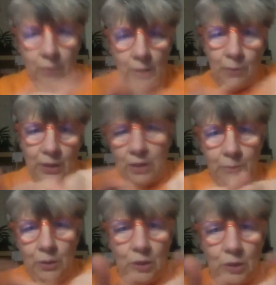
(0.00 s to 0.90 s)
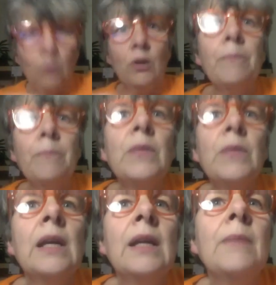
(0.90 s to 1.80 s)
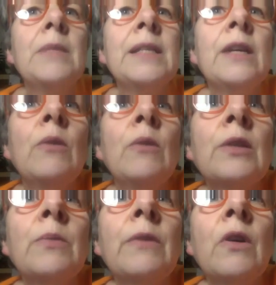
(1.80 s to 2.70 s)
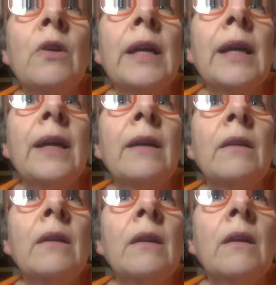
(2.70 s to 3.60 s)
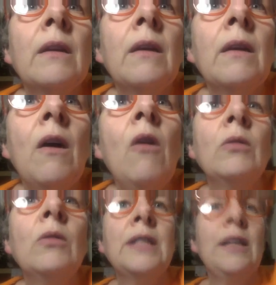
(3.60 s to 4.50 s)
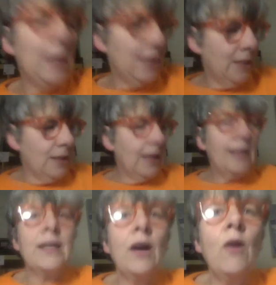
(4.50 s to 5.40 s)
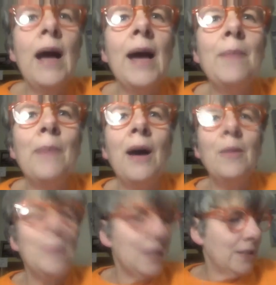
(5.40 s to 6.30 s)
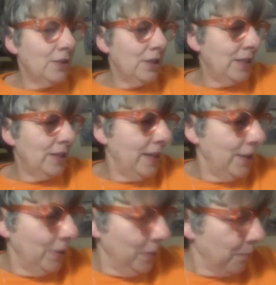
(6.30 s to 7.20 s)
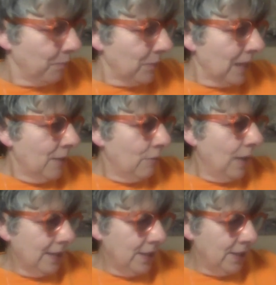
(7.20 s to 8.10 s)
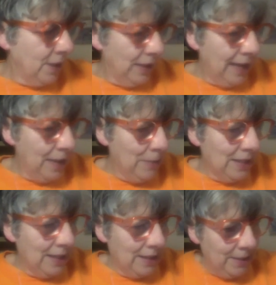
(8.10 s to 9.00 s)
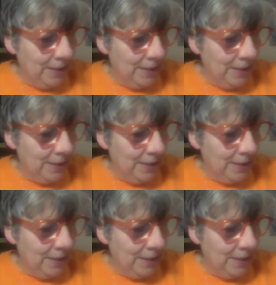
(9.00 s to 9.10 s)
I'll put it all on. Let me see who else we've got here. Oh, Steve Benton likes it. Oh, hi, Barbs. Good to see you. Right, so the game is this.